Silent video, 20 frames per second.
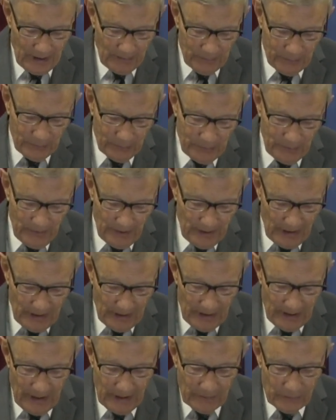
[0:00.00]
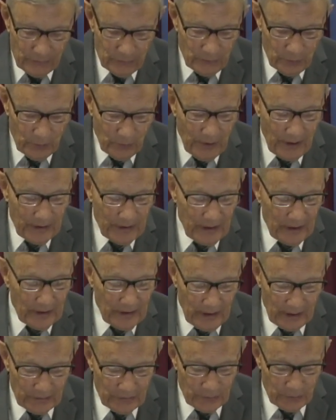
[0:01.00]
up at
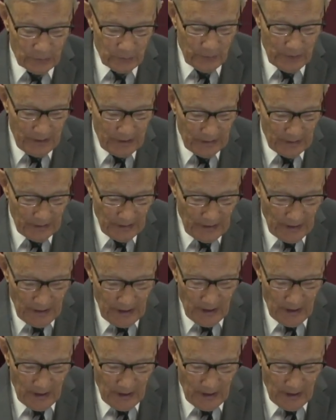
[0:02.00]
20 next week,